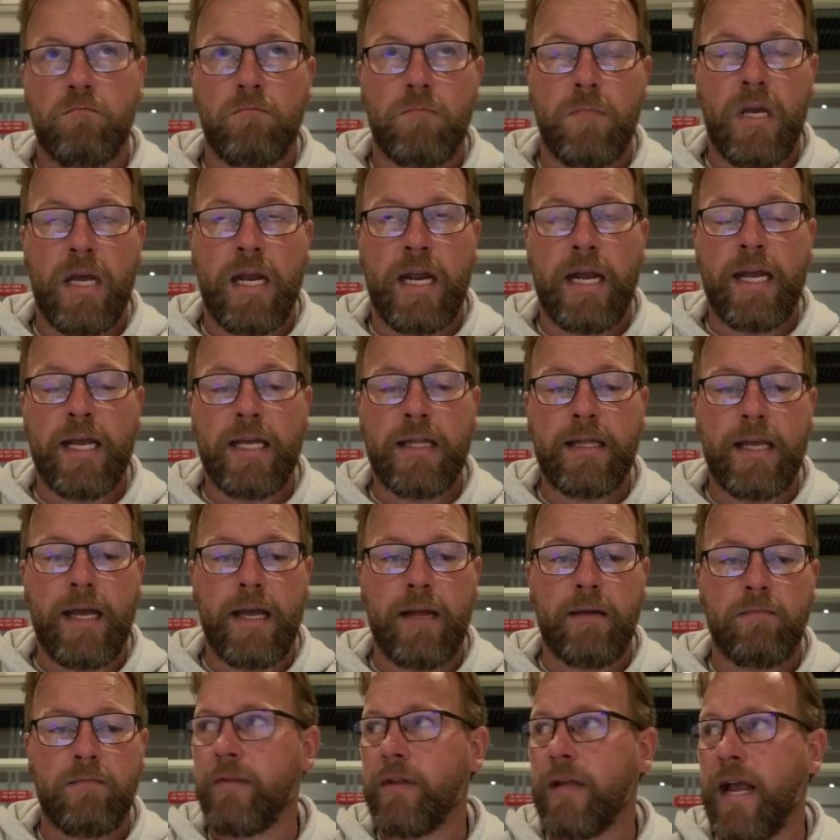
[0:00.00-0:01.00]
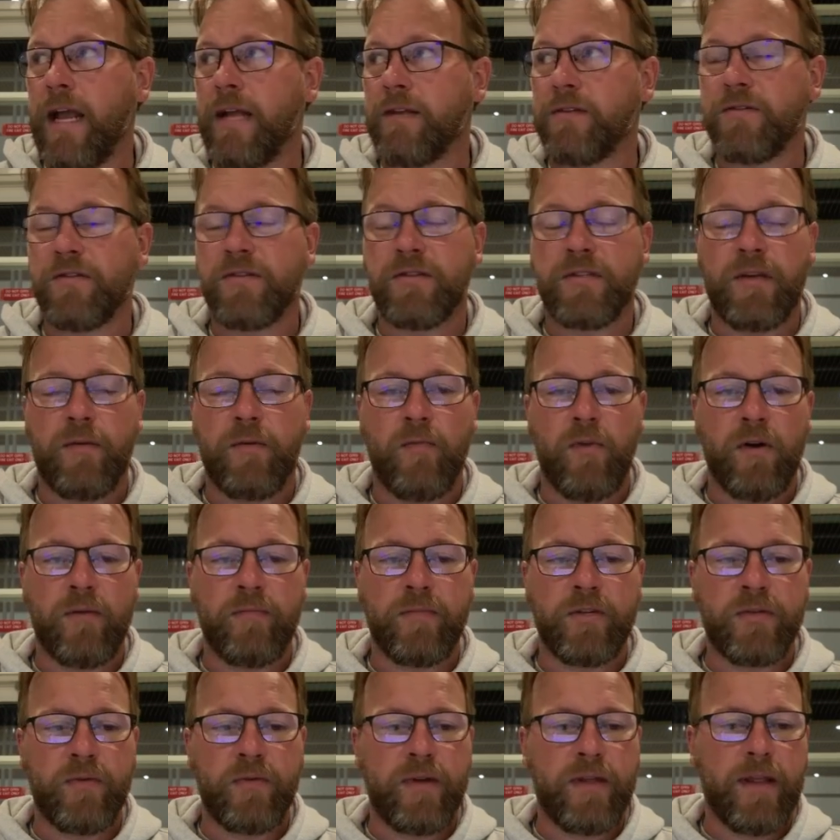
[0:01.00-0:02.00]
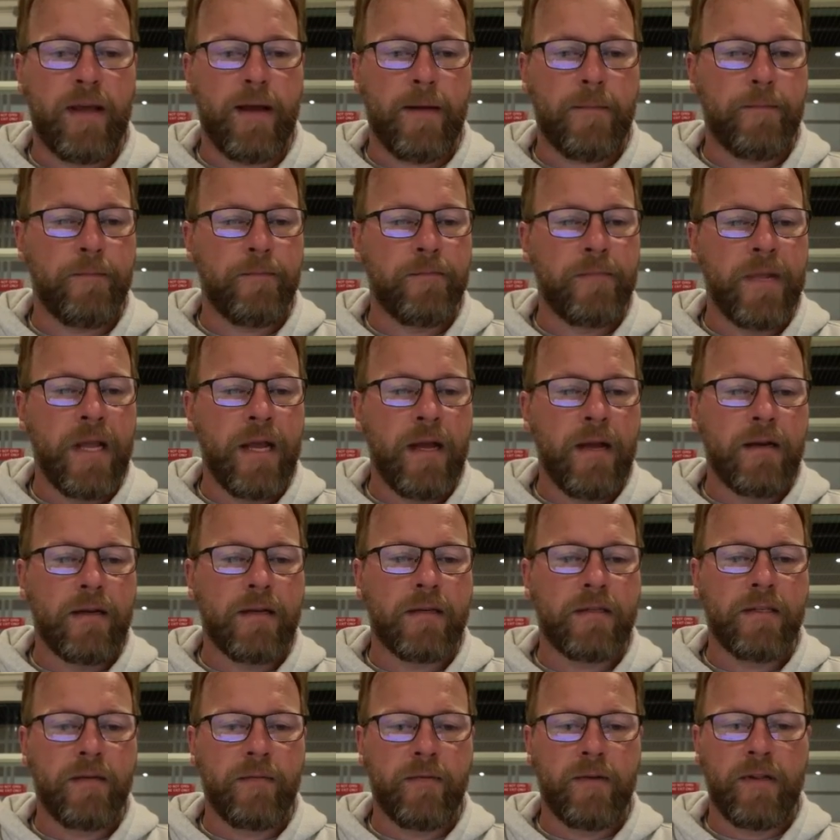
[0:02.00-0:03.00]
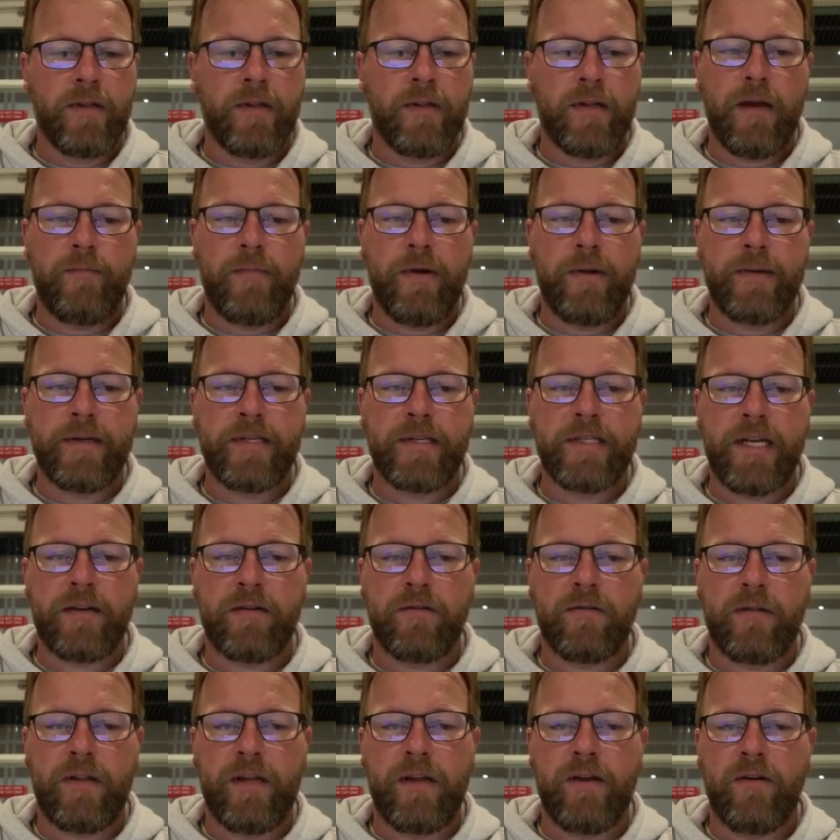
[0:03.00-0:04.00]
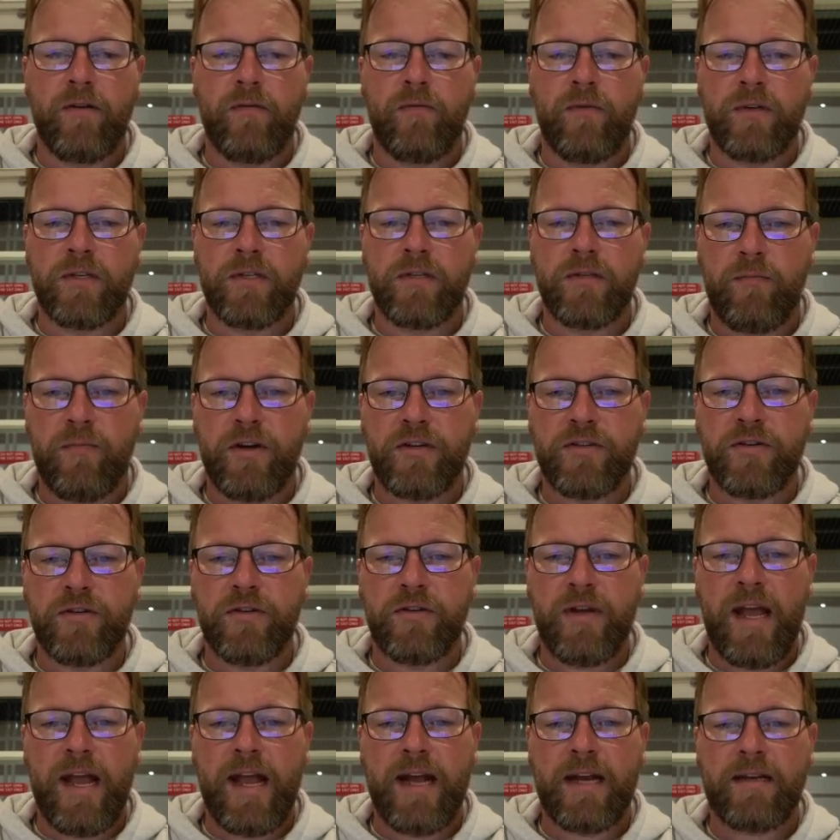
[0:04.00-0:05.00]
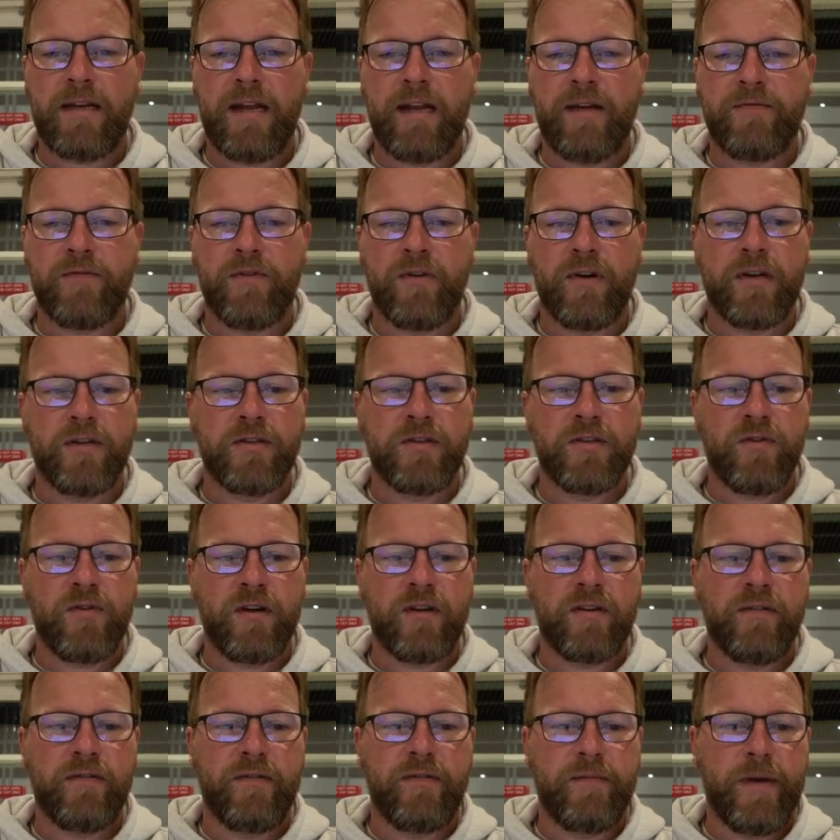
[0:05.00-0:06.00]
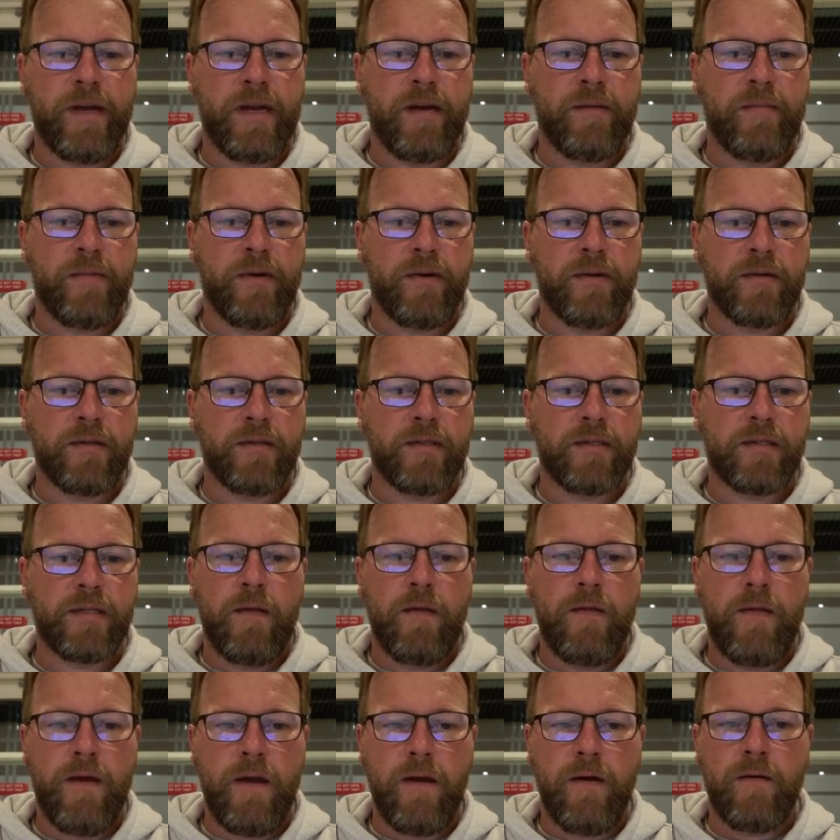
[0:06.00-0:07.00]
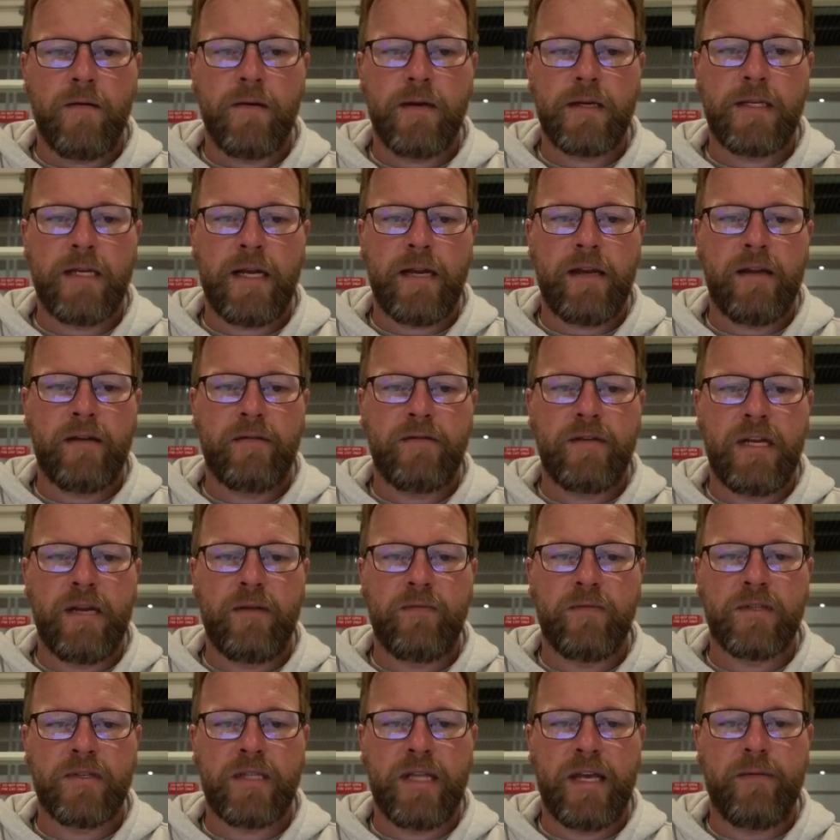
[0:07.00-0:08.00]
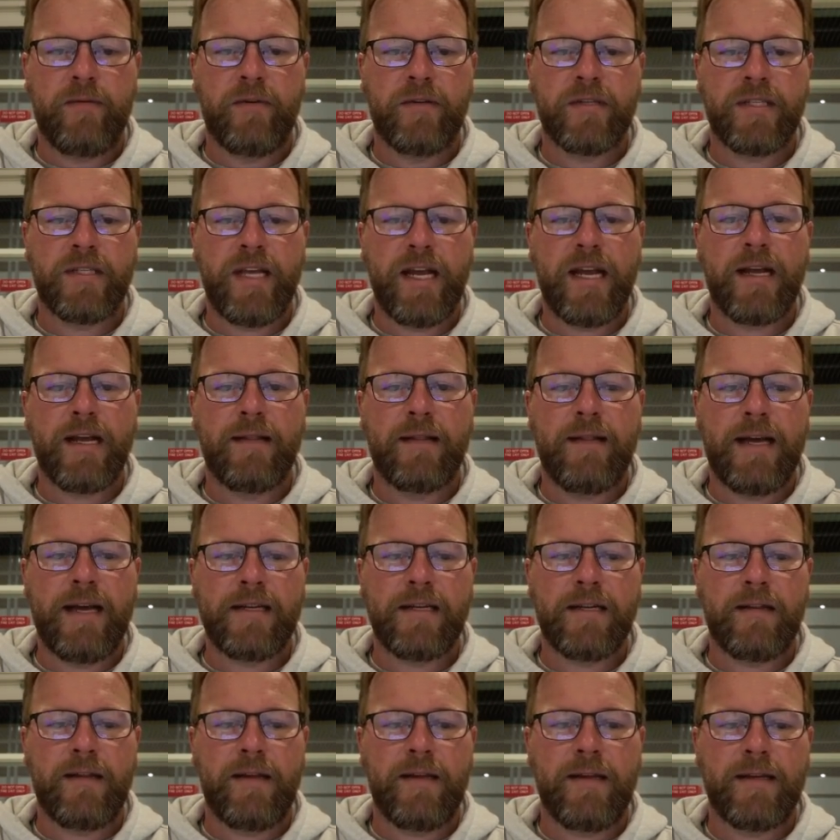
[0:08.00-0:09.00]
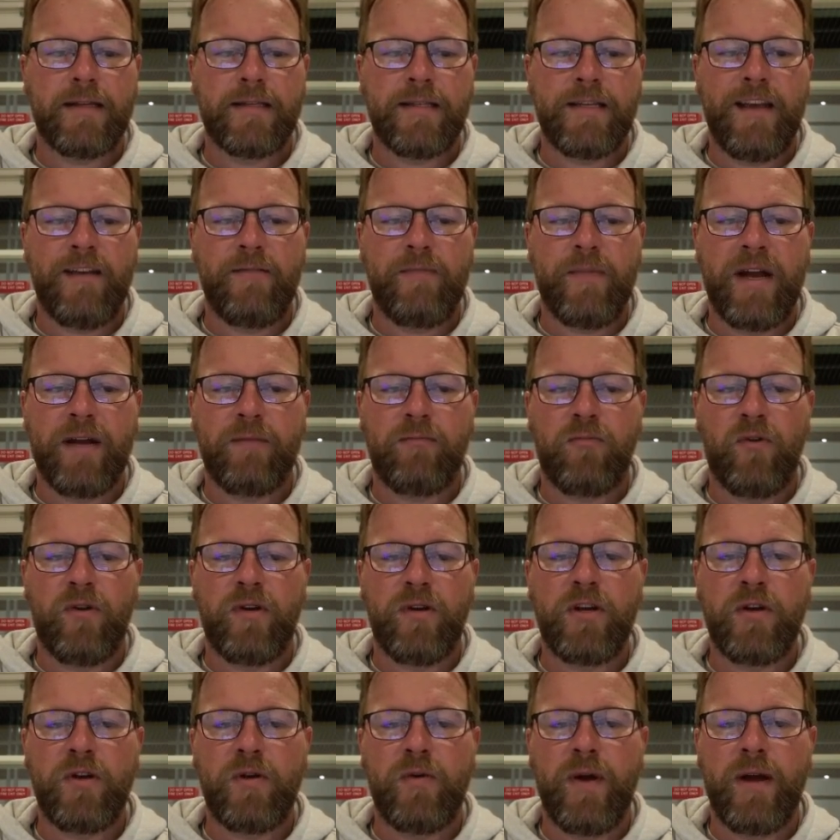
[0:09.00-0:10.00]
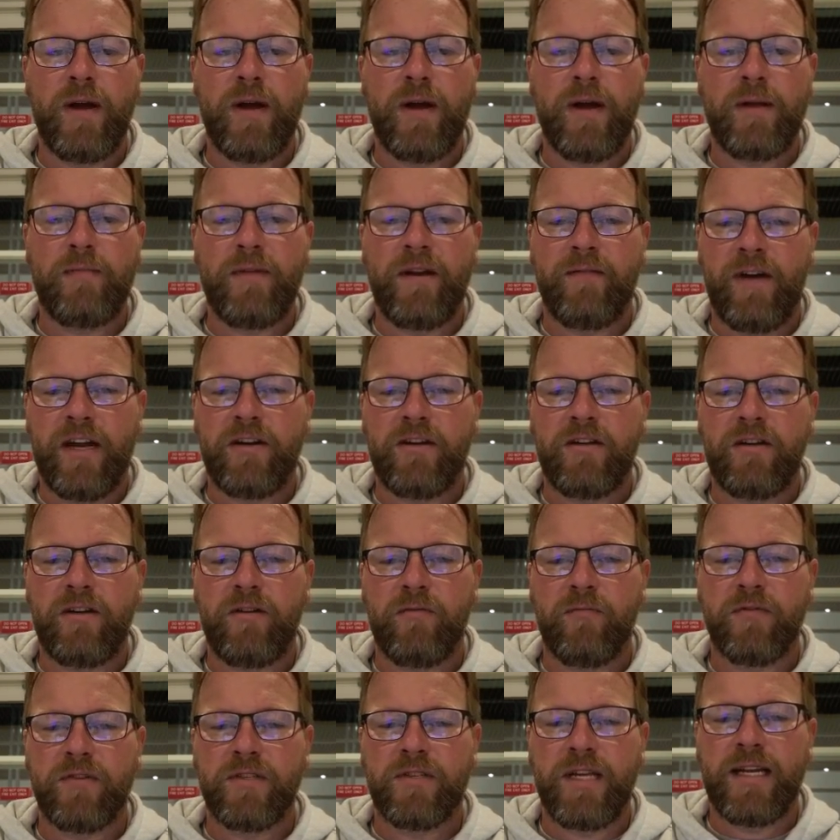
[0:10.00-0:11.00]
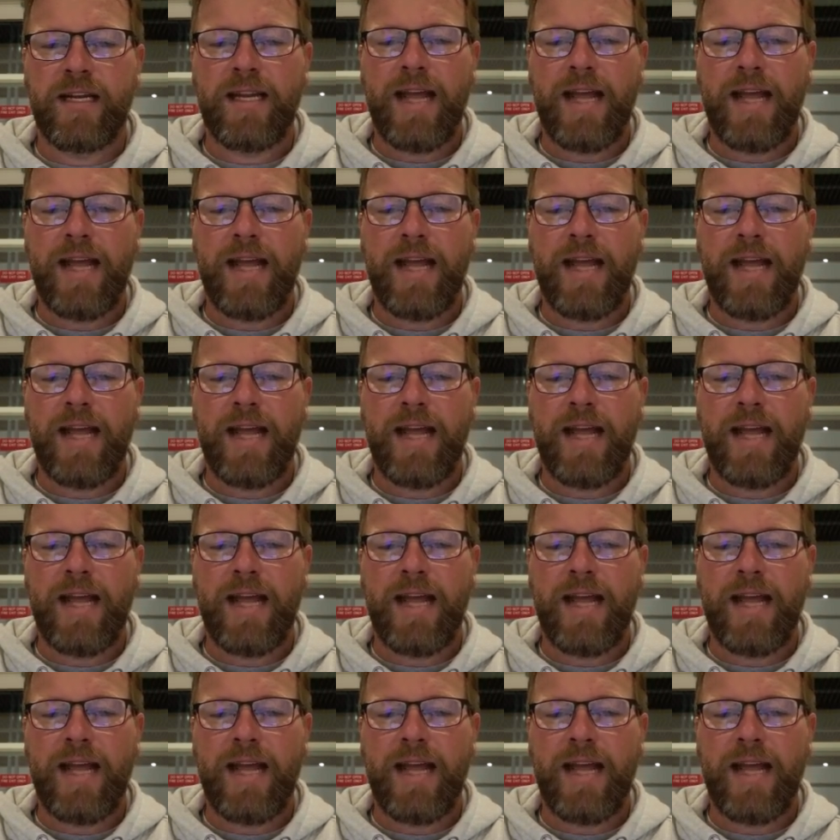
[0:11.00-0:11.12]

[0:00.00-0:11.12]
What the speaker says: And I get that. The answer is somewhere in between that. Now, similarly, a public sector leader was pressured to act after a constructive debate amongst their executive team was labeled psychologically unsafe by an employee who had been invited to present